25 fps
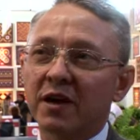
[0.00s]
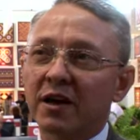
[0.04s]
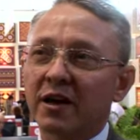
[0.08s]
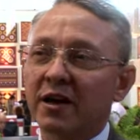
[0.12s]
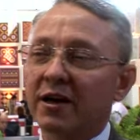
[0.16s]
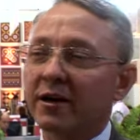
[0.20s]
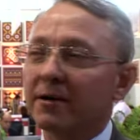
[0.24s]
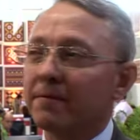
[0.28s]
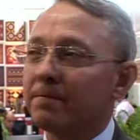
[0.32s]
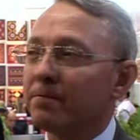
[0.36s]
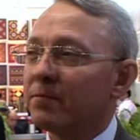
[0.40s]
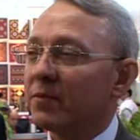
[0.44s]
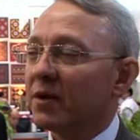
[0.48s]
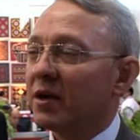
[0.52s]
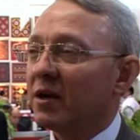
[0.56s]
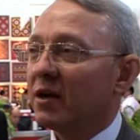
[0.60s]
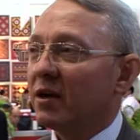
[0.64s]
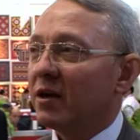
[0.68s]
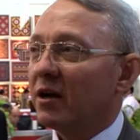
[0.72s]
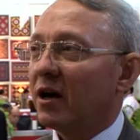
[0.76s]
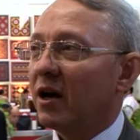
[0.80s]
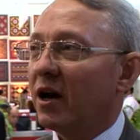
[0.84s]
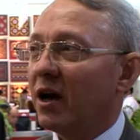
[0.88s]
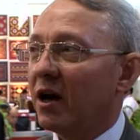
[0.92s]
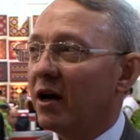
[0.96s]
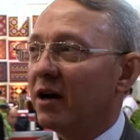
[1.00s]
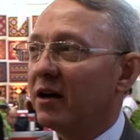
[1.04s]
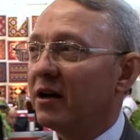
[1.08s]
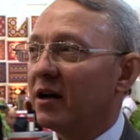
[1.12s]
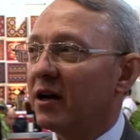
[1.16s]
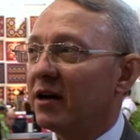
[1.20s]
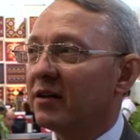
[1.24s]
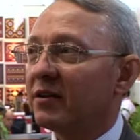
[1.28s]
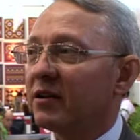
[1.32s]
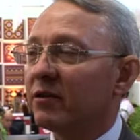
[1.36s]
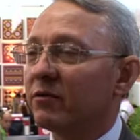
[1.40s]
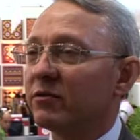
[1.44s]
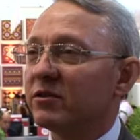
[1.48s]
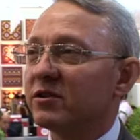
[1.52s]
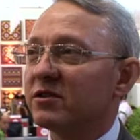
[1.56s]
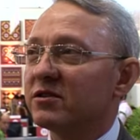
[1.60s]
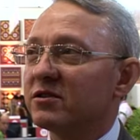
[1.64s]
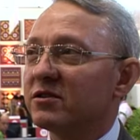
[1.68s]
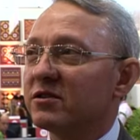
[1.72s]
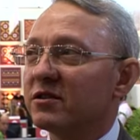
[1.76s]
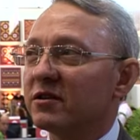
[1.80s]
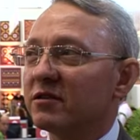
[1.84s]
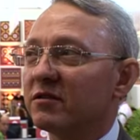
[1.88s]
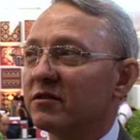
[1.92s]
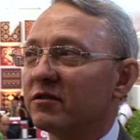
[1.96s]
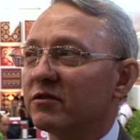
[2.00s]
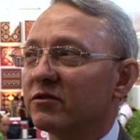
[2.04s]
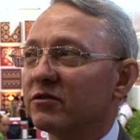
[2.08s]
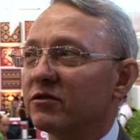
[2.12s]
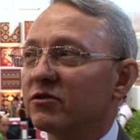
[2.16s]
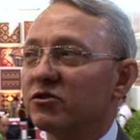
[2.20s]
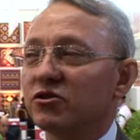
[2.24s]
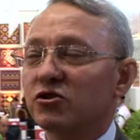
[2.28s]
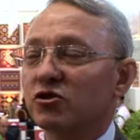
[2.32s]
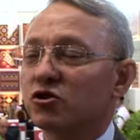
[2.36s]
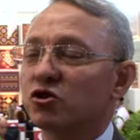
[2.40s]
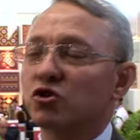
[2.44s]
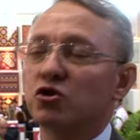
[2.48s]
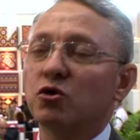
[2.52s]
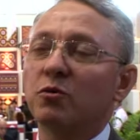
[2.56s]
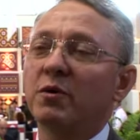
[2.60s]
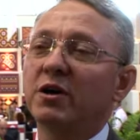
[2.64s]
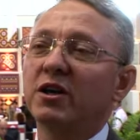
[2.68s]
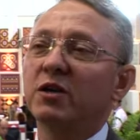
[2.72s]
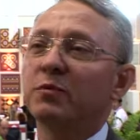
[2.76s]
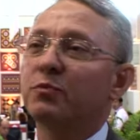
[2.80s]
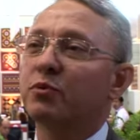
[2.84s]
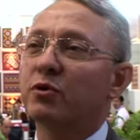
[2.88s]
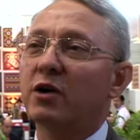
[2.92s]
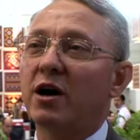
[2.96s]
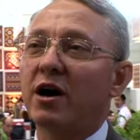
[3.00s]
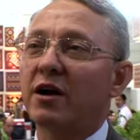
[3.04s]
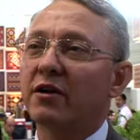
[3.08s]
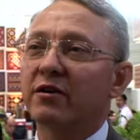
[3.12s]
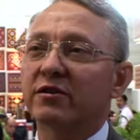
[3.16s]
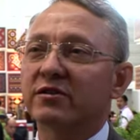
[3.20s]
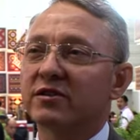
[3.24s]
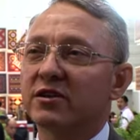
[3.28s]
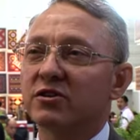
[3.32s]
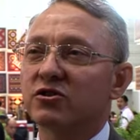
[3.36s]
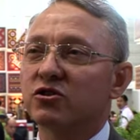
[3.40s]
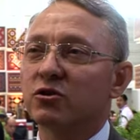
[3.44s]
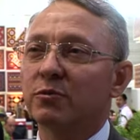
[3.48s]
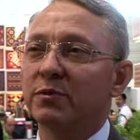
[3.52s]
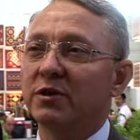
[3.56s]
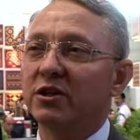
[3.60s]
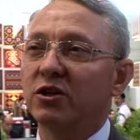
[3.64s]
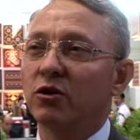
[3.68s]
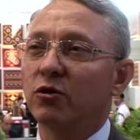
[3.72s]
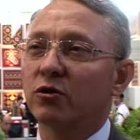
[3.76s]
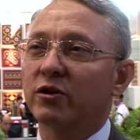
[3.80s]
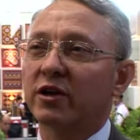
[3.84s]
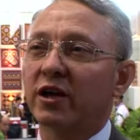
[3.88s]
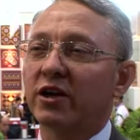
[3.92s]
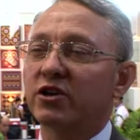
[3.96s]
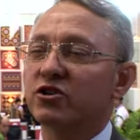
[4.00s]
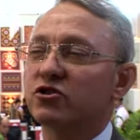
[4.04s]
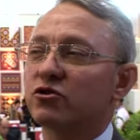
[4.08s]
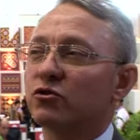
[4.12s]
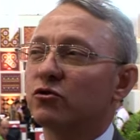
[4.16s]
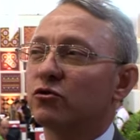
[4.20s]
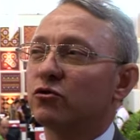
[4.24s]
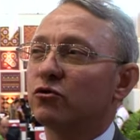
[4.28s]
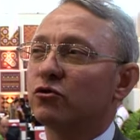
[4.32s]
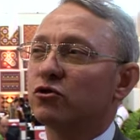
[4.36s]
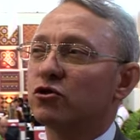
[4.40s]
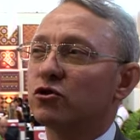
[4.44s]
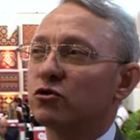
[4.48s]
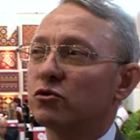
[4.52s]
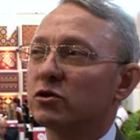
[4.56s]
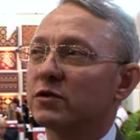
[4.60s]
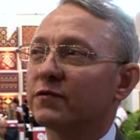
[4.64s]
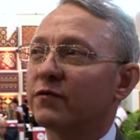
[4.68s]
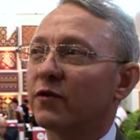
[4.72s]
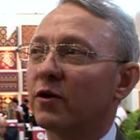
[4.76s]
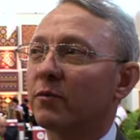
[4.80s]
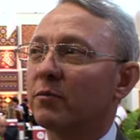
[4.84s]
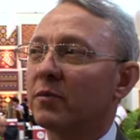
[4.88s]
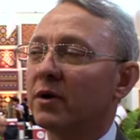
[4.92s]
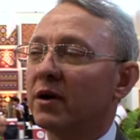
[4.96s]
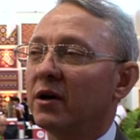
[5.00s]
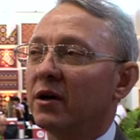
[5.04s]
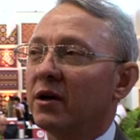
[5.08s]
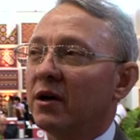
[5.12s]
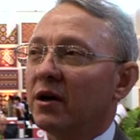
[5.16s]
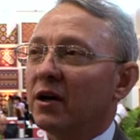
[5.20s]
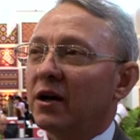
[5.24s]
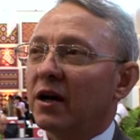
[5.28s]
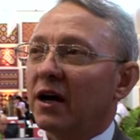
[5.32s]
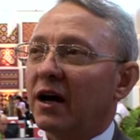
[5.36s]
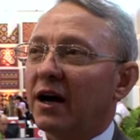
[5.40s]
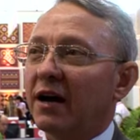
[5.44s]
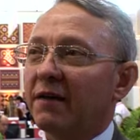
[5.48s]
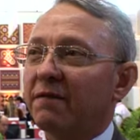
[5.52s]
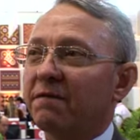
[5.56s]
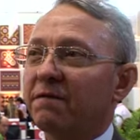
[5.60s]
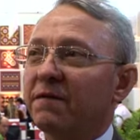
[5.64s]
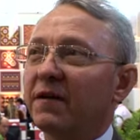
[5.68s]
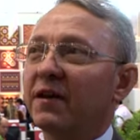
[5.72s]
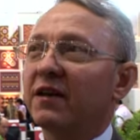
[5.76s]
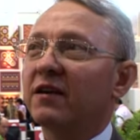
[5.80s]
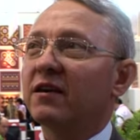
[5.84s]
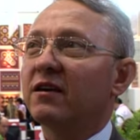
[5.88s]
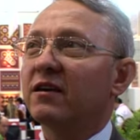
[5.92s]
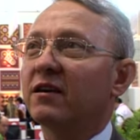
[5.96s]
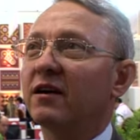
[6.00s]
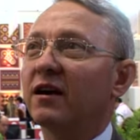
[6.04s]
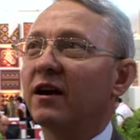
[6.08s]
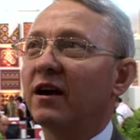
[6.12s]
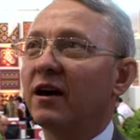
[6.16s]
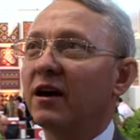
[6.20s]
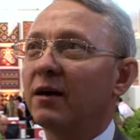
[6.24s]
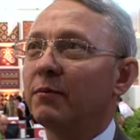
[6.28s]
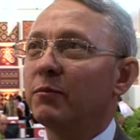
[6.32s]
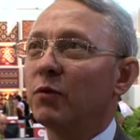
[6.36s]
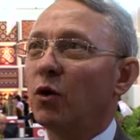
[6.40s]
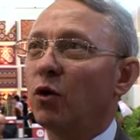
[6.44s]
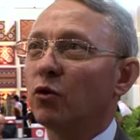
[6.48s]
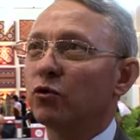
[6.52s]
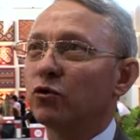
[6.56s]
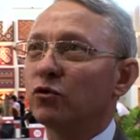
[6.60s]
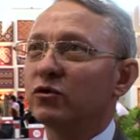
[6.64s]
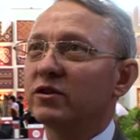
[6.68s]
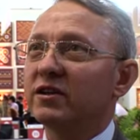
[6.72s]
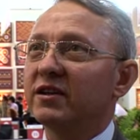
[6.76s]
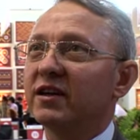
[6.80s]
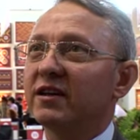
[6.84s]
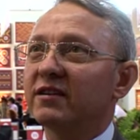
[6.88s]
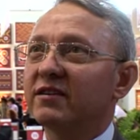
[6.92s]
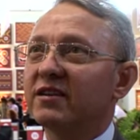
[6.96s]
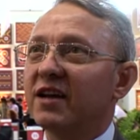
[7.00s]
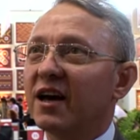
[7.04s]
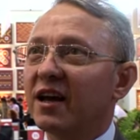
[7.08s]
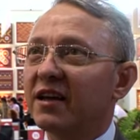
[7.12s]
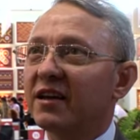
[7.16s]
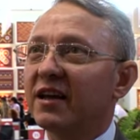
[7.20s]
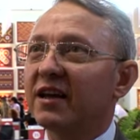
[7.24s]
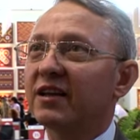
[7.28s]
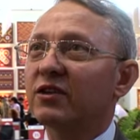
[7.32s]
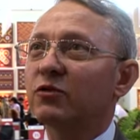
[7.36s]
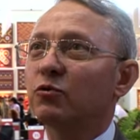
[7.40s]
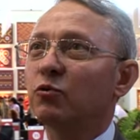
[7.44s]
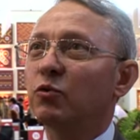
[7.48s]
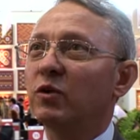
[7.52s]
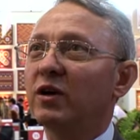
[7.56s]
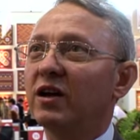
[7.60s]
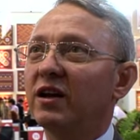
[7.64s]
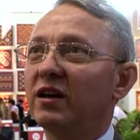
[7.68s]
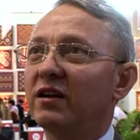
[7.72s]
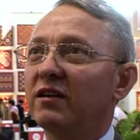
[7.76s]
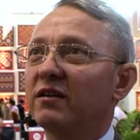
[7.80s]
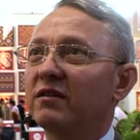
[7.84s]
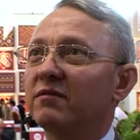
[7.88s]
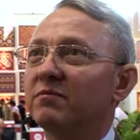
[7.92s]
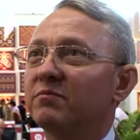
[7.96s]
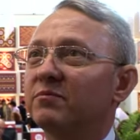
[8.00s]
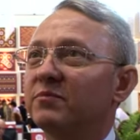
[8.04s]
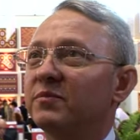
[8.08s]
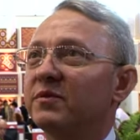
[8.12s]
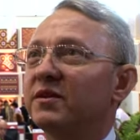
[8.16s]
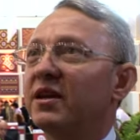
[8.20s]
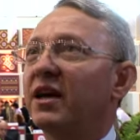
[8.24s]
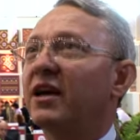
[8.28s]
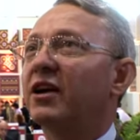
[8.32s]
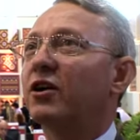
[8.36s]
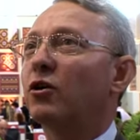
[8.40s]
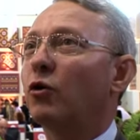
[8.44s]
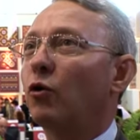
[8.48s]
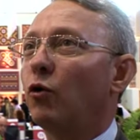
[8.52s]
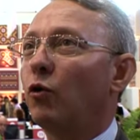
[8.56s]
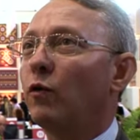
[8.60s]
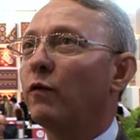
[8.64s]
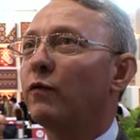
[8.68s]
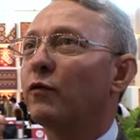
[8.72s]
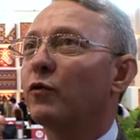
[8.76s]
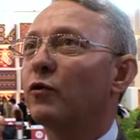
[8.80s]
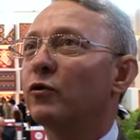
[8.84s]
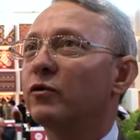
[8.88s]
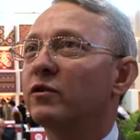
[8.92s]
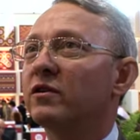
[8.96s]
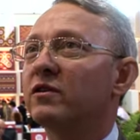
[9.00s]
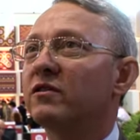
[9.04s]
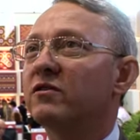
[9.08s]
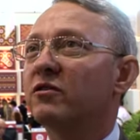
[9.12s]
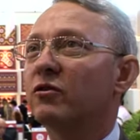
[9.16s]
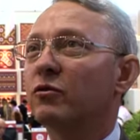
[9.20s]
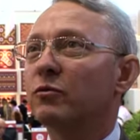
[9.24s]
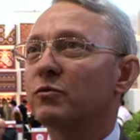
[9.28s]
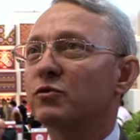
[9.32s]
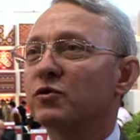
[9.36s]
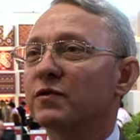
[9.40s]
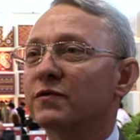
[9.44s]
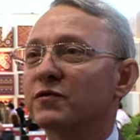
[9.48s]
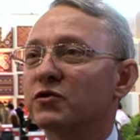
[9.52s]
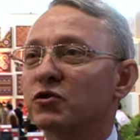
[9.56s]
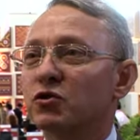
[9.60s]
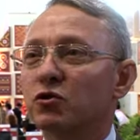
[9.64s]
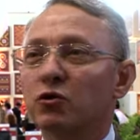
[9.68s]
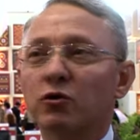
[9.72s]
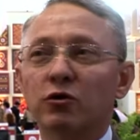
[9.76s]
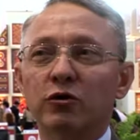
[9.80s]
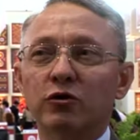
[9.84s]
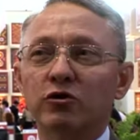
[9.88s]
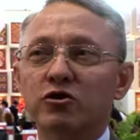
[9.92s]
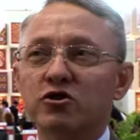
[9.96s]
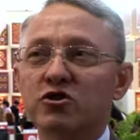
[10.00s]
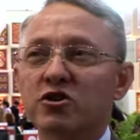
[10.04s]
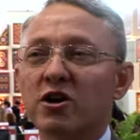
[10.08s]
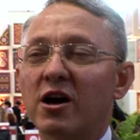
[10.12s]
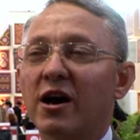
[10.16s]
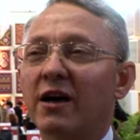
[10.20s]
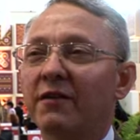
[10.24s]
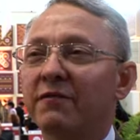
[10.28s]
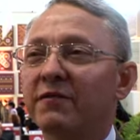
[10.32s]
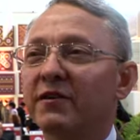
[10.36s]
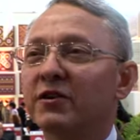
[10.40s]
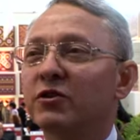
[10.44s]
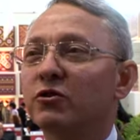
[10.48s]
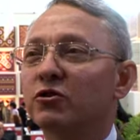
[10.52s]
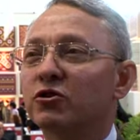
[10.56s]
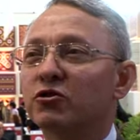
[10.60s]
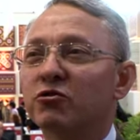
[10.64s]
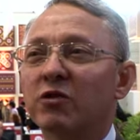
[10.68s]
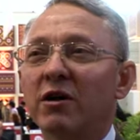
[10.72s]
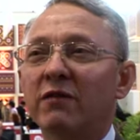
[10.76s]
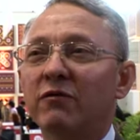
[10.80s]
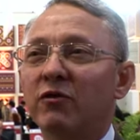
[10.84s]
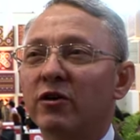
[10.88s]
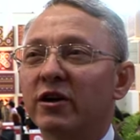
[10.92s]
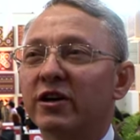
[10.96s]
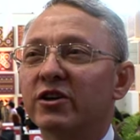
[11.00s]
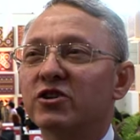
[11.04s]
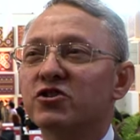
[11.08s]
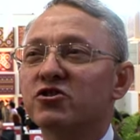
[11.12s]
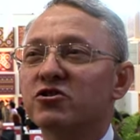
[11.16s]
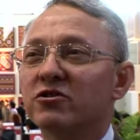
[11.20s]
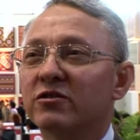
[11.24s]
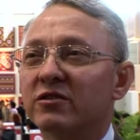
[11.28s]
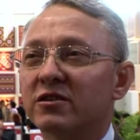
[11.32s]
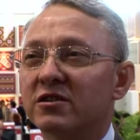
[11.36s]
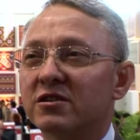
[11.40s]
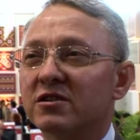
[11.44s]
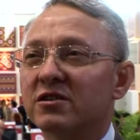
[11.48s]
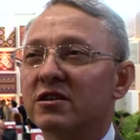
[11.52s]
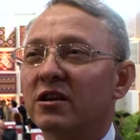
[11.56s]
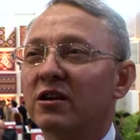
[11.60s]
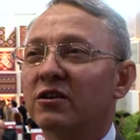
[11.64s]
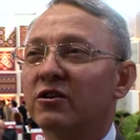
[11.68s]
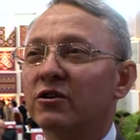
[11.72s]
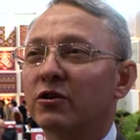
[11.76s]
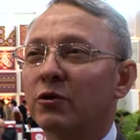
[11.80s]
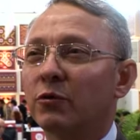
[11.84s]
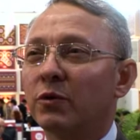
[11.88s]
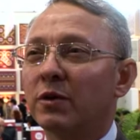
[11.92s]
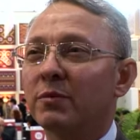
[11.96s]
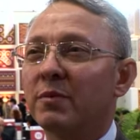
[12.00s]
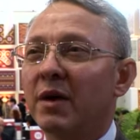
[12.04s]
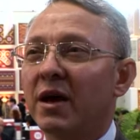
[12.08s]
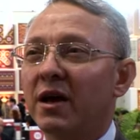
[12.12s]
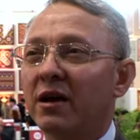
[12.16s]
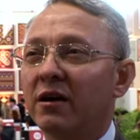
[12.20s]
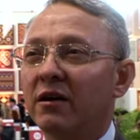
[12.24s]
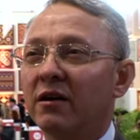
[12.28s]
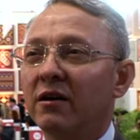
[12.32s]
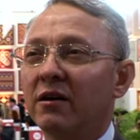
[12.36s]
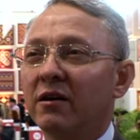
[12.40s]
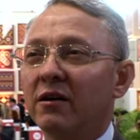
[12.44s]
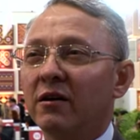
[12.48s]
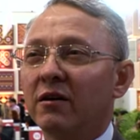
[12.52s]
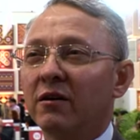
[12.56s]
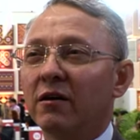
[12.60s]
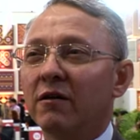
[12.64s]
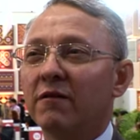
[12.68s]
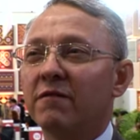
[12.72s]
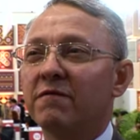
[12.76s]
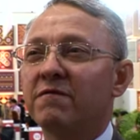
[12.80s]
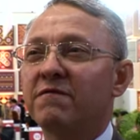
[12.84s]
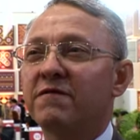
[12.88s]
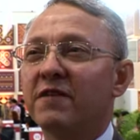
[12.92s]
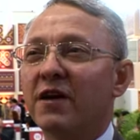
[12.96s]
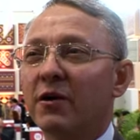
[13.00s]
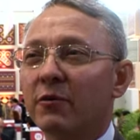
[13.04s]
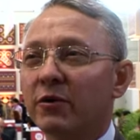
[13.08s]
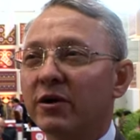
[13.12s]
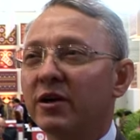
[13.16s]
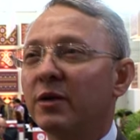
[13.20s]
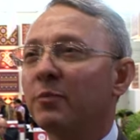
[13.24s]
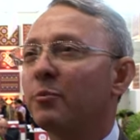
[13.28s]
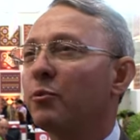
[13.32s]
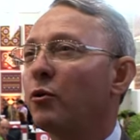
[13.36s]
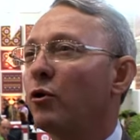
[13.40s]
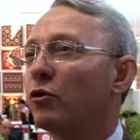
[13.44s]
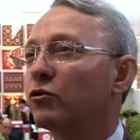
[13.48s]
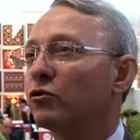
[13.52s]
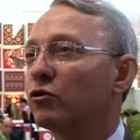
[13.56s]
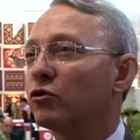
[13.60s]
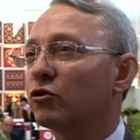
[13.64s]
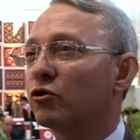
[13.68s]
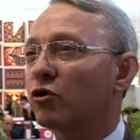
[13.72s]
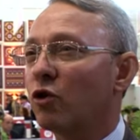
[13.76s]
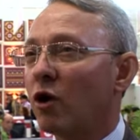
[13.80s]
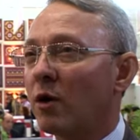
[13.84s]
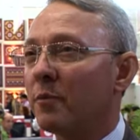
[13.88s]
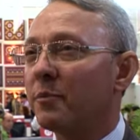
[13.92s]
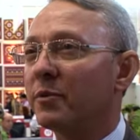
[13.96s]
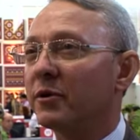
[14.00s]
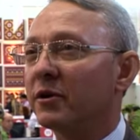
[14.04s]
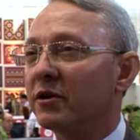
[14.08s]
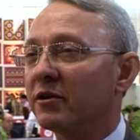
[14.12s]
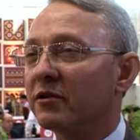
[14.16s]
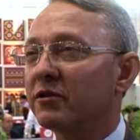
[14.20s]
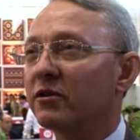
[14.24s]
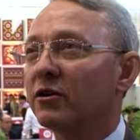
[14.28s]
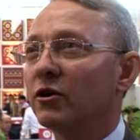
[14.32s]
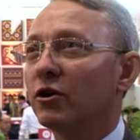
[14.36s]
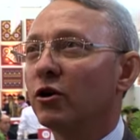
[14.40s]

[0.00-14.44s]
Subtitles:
there and there's just so many products and so many locations to choose from. I think although the internet will take over in terms of search, I think your travel agent is still going to remain a very important component.